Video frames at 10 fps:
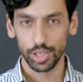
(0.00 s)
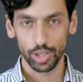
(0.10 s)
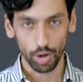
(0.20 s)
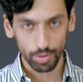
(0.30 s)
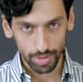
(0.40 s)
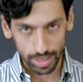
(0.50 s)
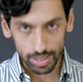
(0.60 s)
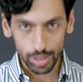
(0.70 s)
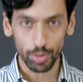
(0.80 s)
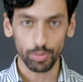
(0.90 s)
So
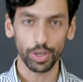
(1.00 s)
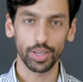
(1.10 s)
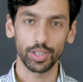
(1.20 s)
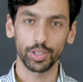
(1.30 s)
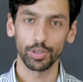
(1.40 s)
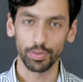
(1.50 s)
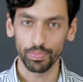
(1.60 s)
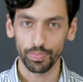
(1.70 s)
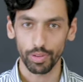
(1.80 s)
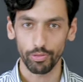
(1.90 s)
this is what we're going to do.
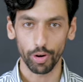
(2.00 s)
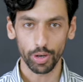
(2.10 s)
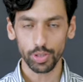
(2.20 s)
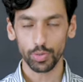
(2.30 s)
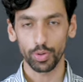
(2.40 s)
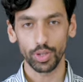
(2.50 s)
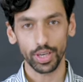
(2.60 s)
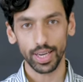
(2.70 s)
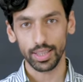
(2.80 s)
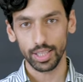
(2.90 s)
First, we'll
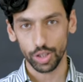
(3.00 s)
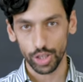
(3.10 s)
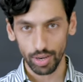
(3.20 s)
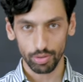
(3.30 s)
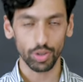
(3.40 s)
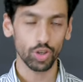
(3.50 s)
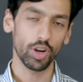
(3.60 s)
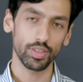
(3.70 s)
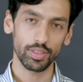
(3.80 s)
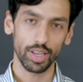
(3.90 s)
look at the general
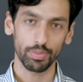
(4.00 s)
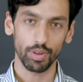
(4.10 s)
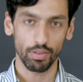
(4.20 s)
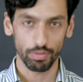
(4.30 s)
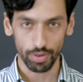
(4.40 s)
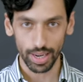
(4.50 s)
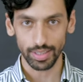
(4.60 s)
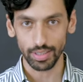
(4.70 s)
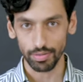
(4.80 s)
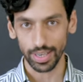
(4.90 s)
concept of
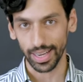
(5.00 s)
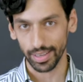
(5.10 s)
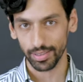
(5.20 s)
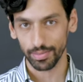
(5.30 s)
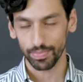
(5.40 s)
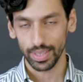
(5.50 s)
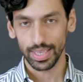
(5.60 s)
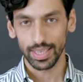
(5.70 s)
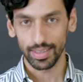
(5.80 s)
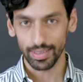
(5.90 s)
relative length.
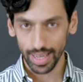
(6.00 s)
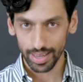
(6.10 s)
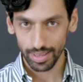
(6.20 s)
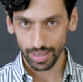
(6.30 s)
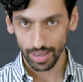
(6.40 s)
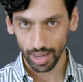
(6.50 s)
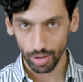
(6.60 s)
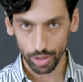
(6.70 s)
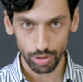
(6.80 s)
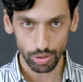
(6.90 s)
Then
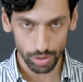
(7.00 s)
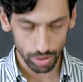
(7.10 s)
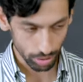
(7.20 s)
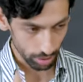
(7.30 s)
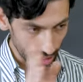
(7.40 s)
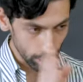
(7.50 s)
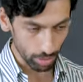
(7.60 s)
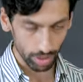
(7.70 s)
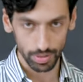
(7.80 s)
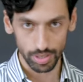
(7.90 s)
I'll introduce you to each
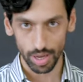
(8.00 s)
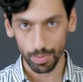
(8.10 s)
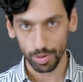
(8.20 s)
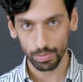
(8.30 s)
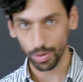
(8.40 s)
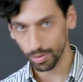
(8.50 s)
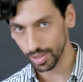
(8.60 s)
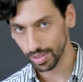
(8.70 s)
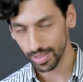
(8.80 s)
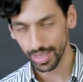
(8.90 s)
one of the
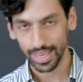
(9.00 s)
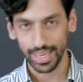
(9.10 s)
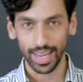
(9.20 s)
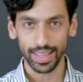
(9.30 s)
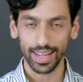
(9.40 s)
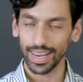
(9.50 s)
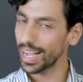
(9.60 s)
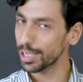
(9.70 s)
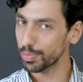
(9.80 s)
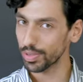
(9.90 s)
subcomponents, and then
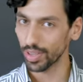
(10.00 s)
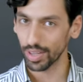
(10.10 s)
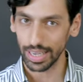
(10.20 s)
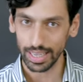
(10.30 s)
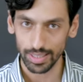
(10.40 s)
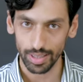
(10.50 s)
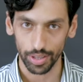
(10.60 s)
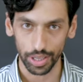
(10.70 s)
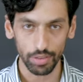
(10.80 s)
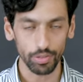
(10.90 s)
last but not least,
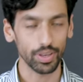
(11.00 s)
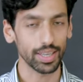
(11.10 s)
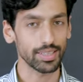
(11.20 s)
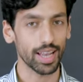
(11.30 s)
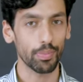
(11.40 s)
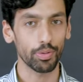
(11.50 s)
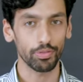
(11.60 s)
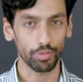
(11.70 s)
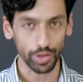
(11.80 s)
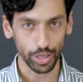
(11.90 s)
I'll give you an example
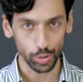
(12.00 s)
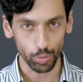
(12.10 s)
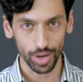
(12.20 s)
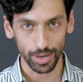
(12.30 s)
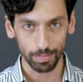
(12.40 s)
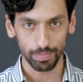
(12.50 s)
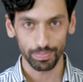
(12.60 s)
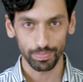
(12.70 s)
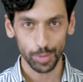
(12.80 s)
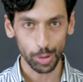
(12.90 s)
for each one.
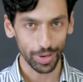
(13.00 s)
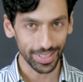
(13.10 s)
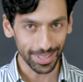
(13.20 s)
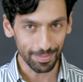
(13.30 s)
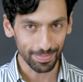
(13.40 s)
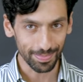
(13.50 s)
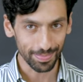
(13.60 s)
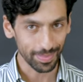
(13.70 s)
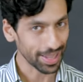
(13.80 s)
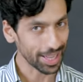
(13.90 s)
Ready?
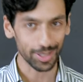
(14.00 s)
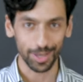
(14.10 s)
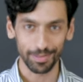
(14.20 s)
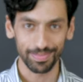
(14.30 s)
Let's go.